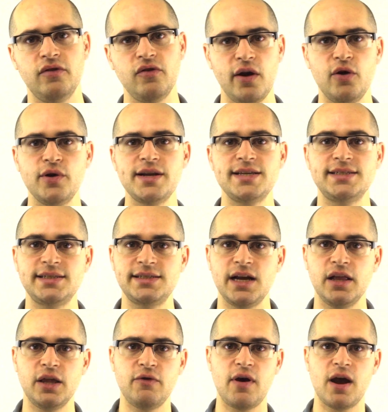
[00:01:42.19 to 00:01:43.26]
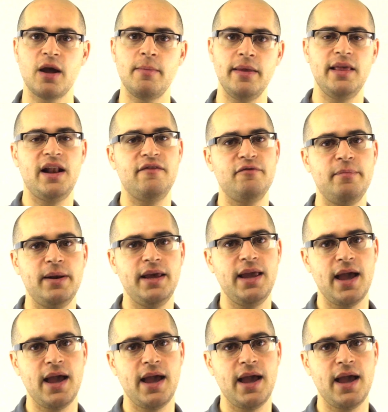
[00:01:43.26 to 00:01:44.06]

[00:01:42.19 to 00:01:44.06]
So I don't necessarily recommend that everybody